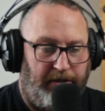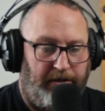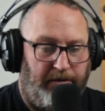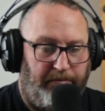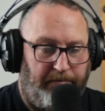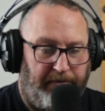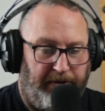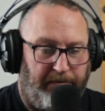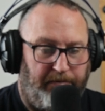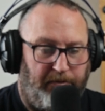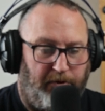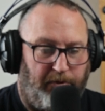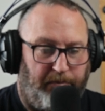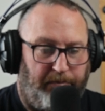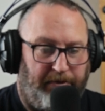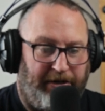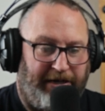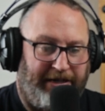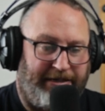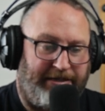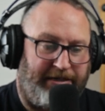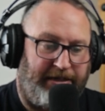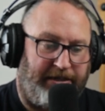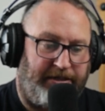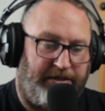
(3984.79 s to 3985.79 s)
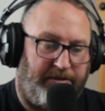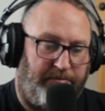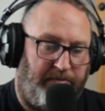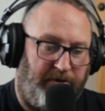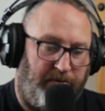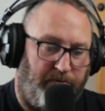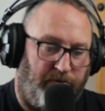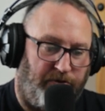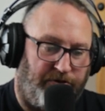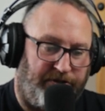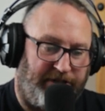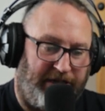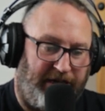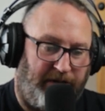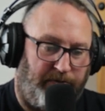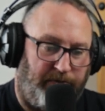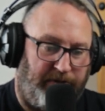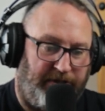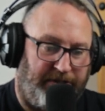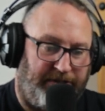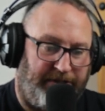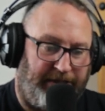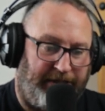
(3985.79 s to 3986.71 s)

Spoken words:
A bit more practice, a bit more sideways